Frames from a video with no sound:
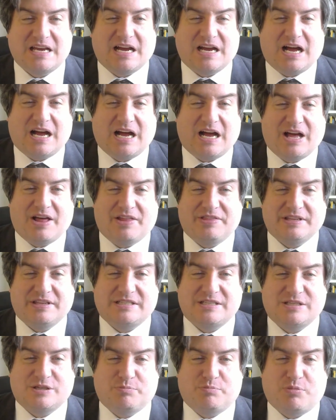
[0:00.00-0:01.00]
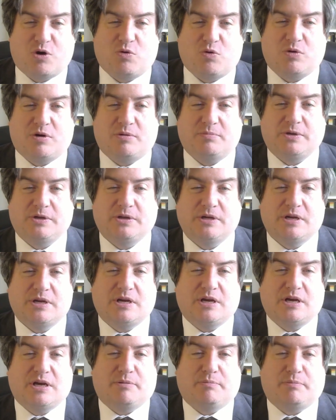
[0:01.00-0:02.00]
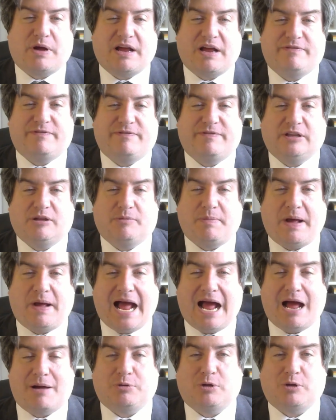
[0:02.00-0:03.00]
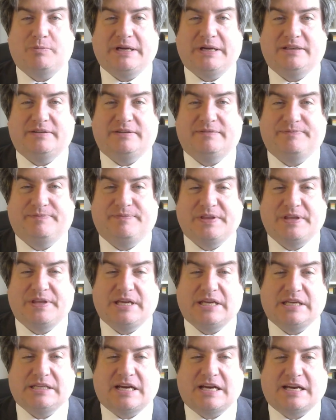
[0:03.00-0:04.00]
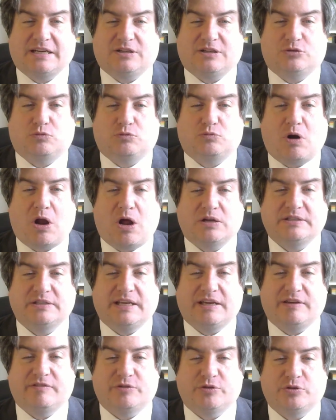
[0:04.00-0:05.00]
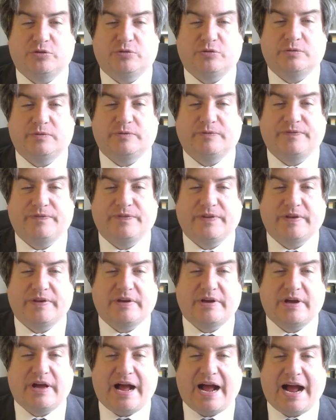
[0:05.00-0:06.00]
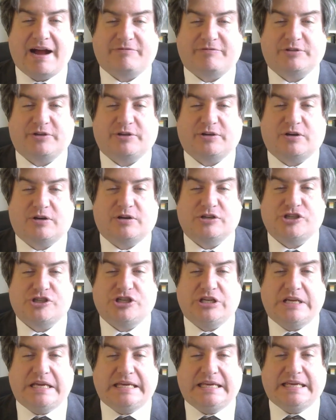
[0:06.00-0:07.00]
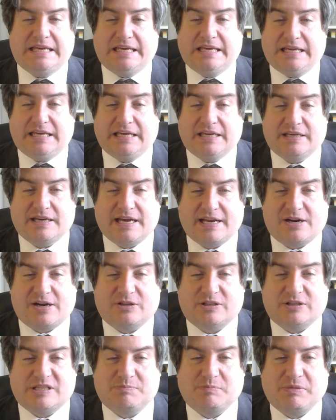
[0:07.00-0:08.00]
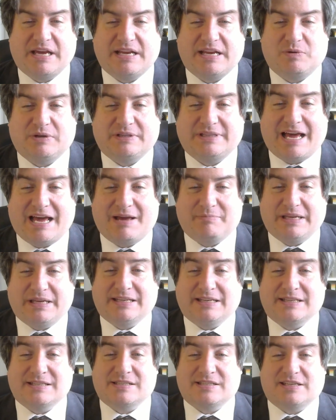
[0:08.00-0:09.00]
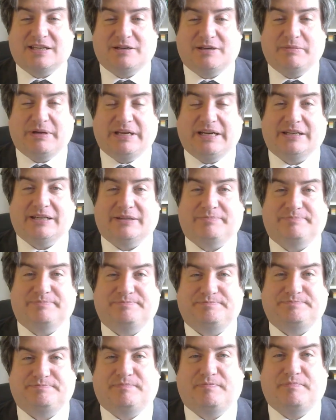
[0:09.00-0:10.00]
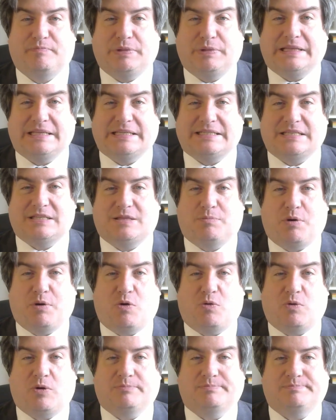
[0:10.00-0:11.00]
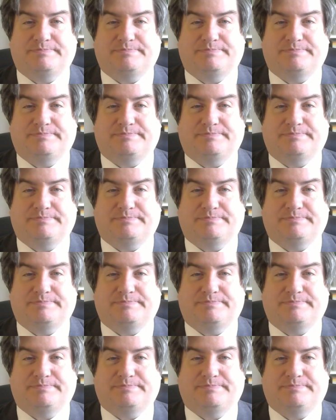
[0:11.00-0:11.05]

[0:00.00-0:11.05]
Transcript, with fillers: Uh, this is a poem by Philip Appleman titled Rendezvous after Shiki, and I'll explain what that means in a minute. But this is the poem.